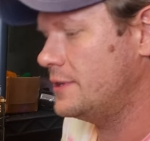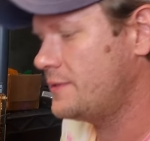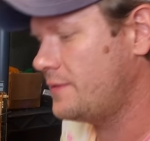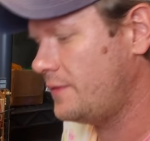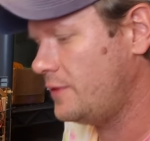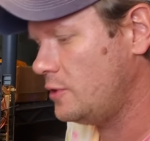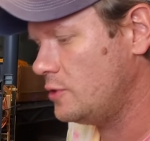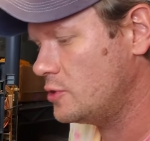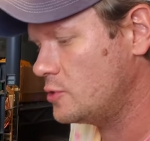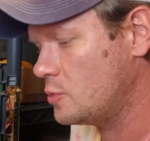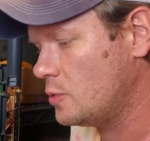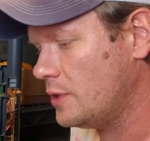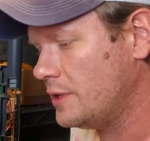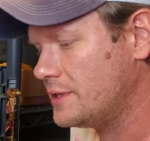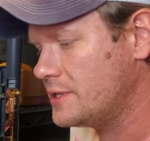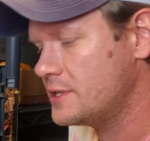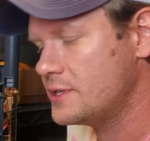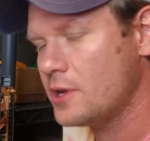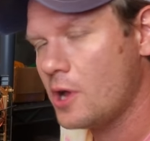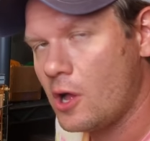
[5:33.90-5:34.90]
this fuse,
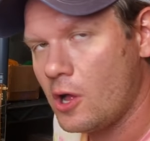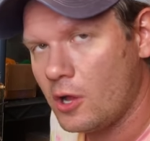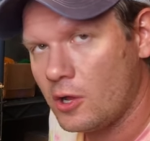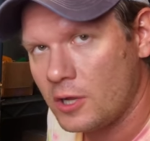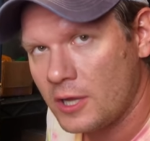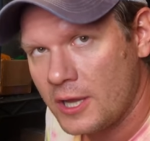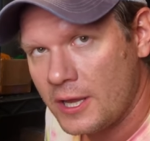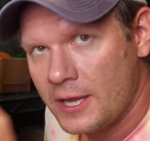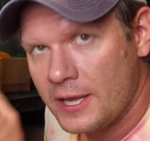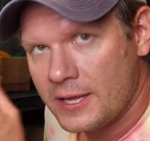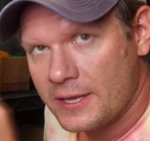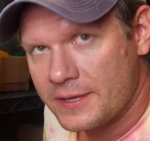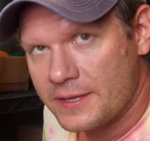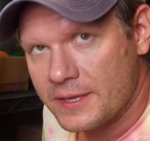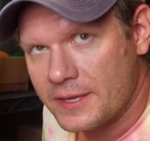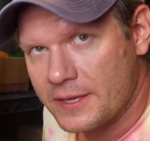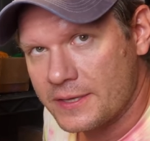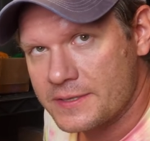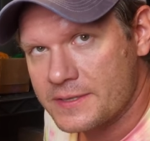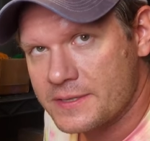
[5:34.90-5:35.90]
we'll install
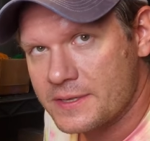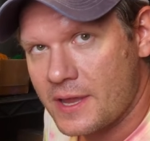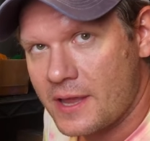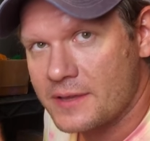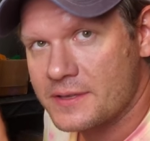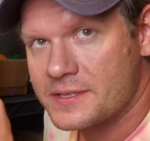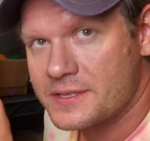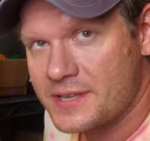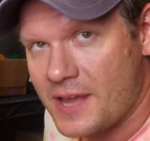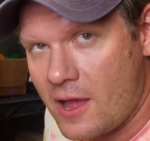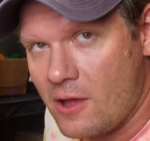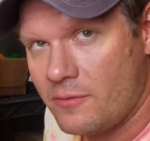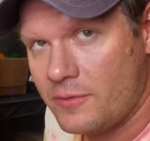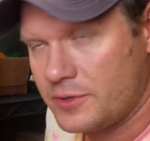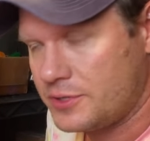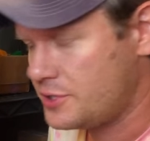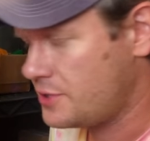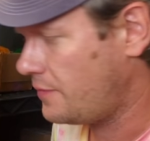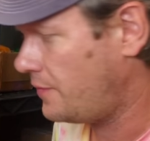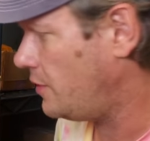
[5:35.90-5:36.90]
this
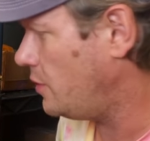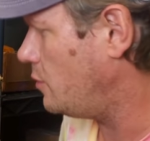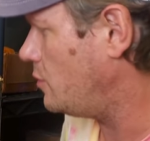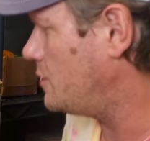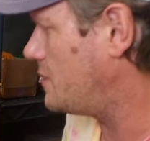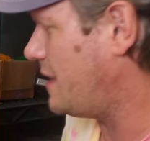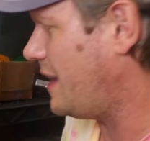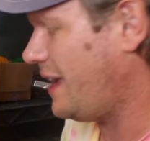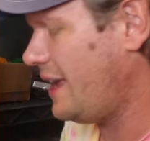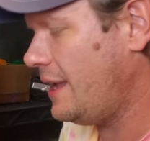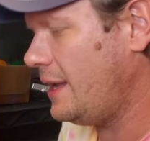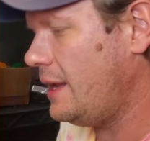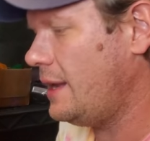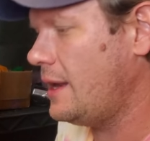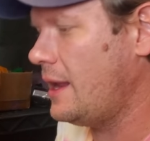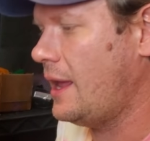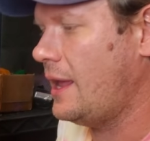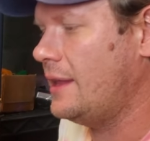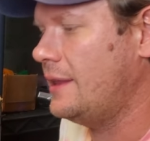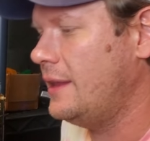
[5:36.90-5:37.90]
salvaged fuse in
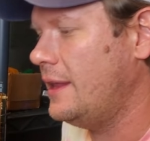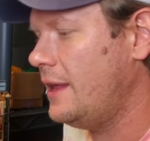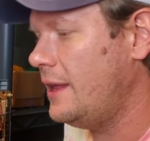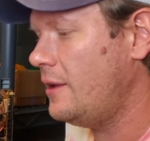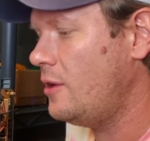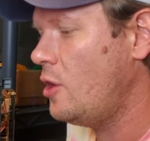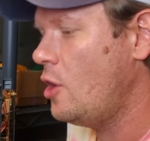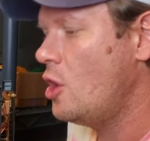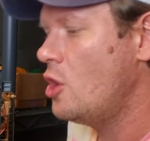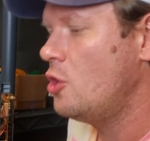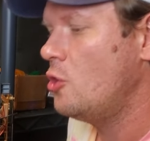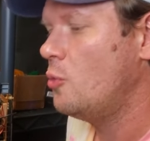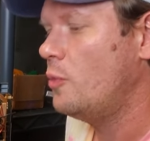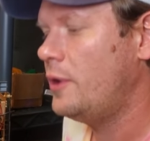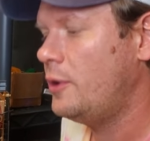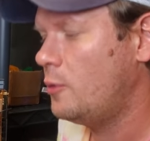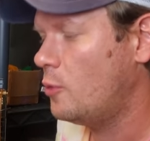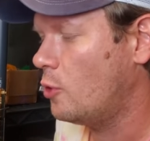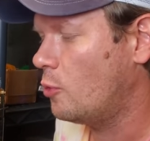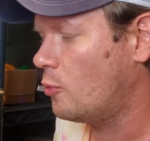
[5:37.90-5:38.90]
it, and then
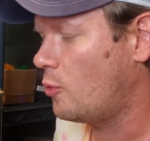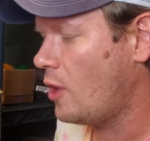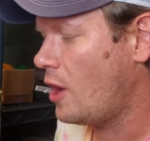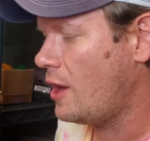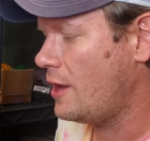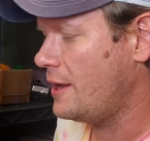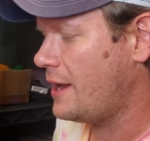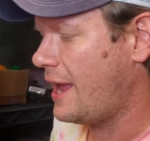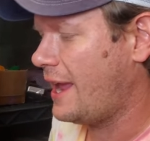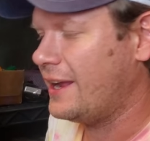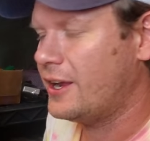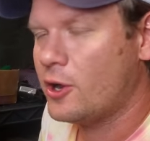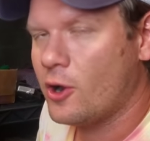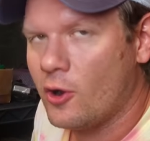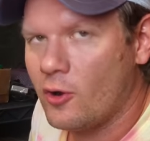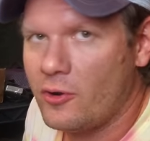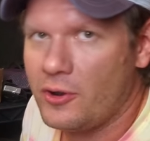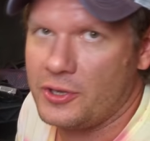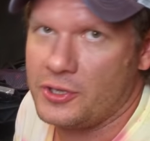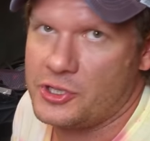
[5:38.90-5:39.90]
we will run a
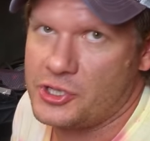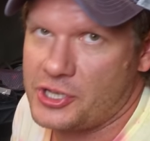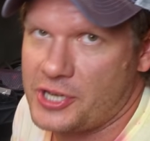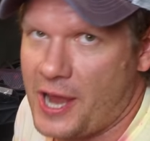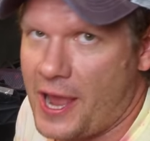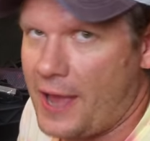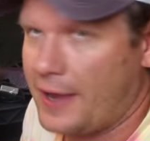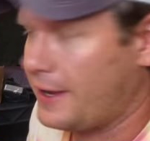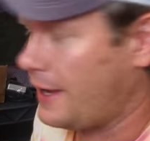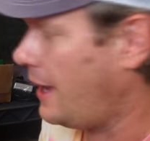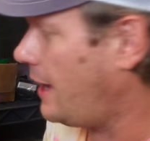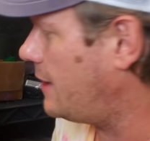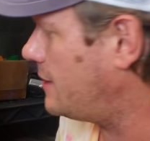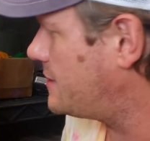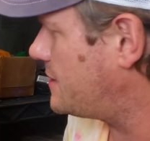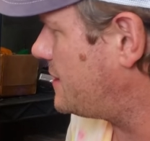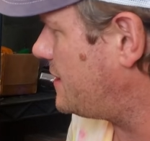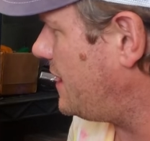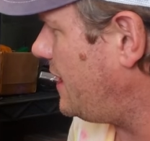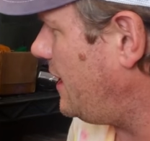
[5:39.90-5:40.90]
current check
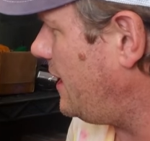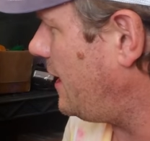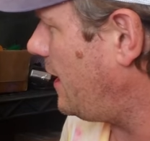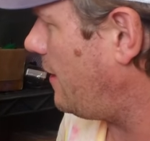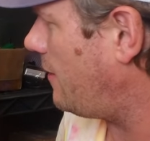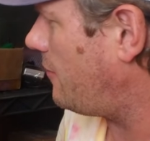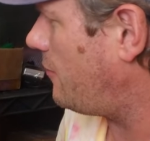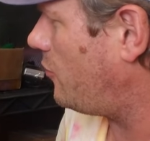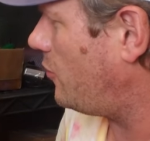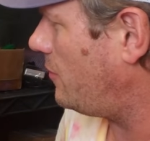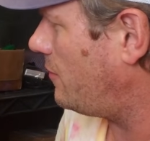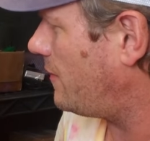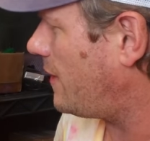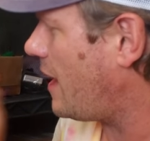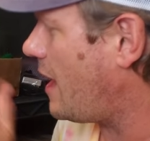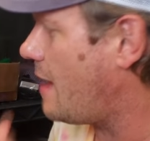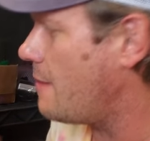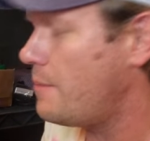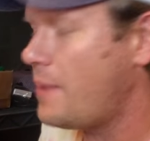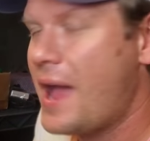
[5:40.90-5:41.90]
and see if we've
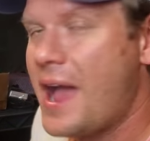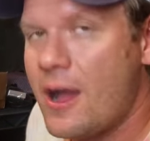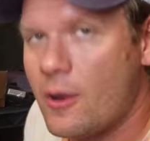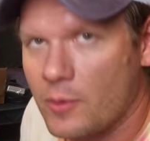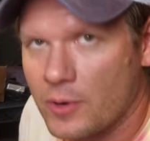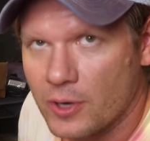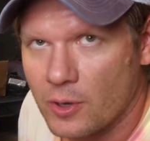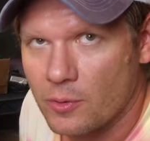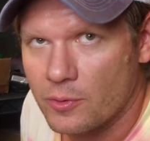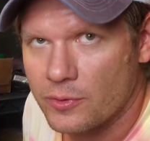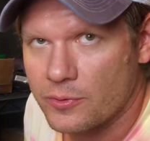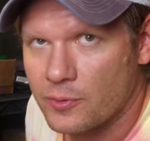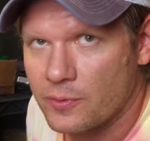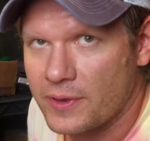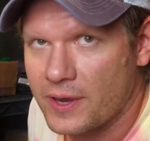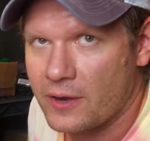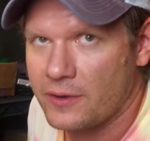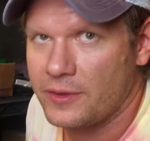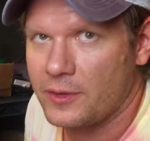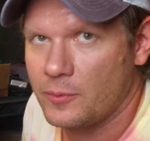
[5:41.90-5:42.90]
got power going
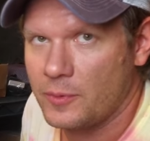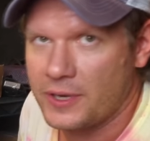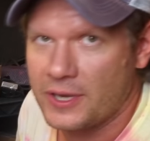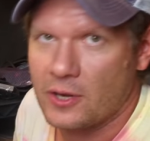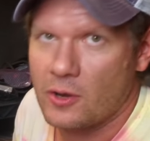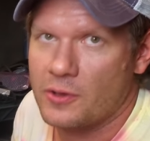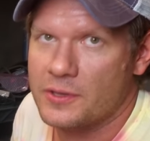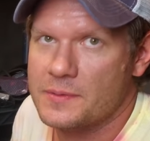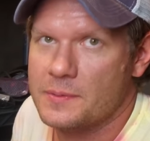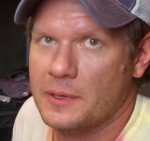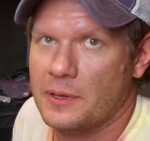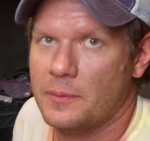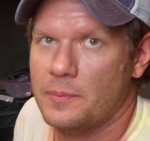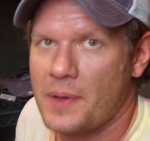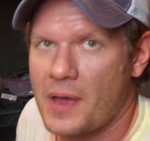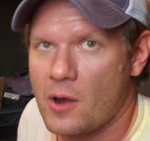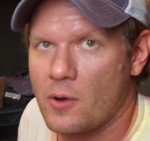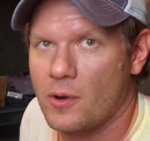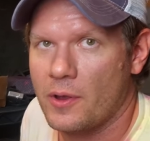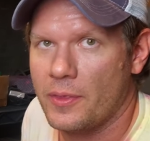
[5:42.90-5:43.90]
through there and then we can ultimately
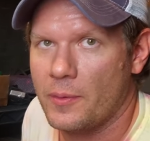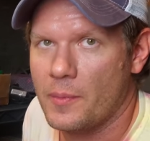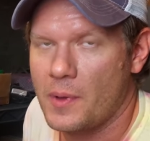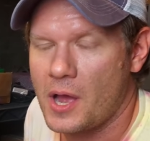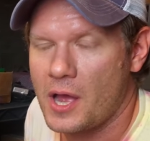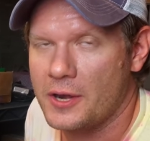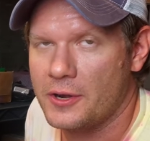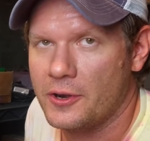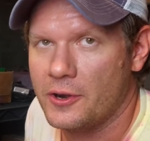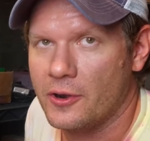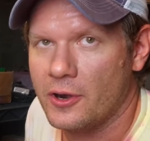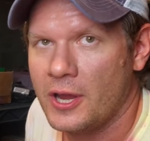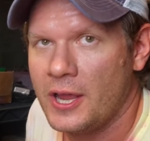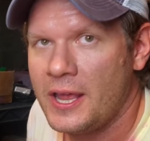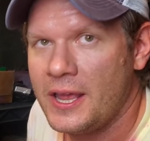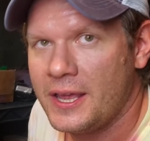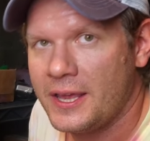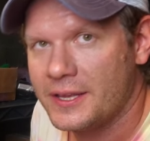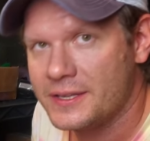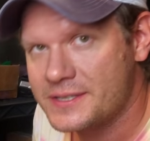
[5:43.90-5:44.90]
power on the monitor
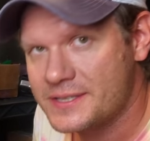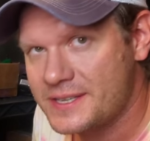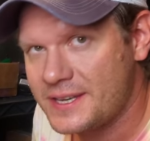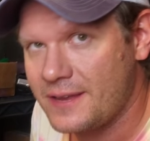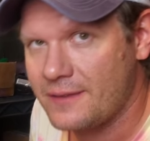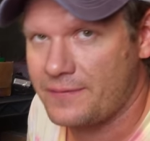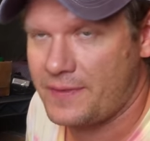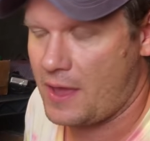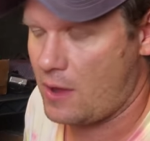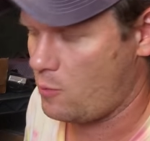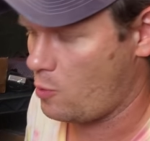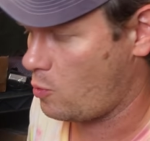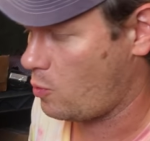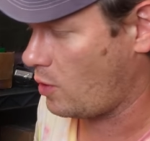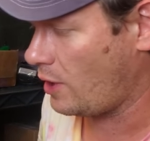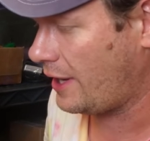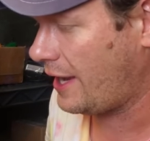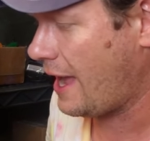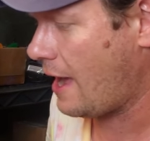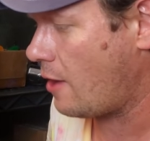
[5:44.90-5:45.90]
and see if that will
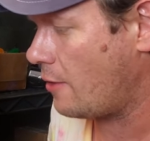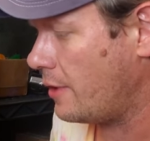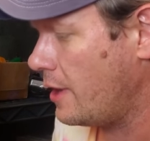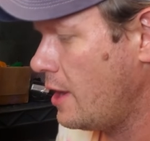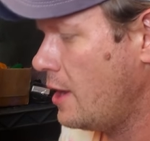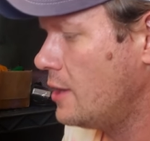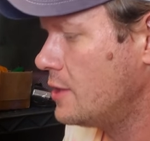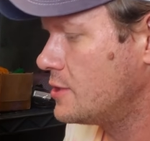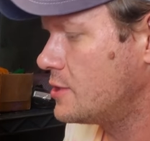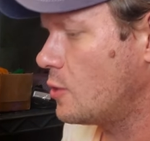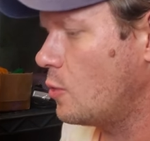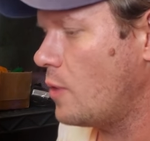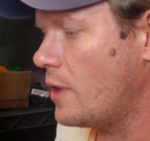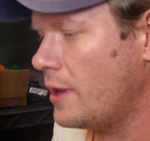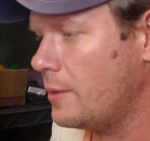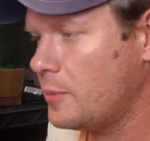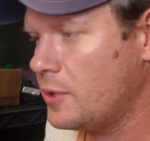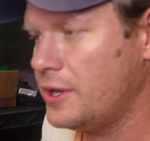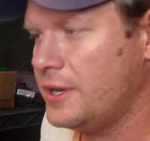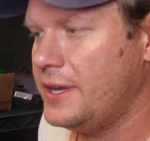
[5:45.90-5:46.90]
work out. So
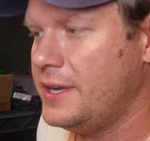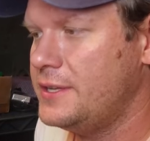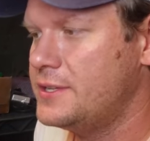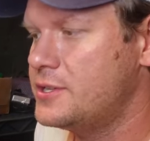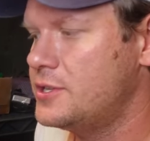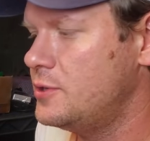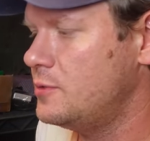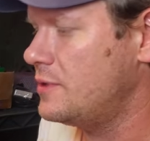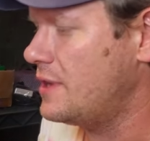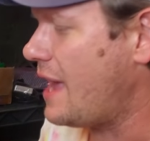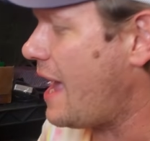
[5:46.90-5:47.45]
what I'm gonna need to do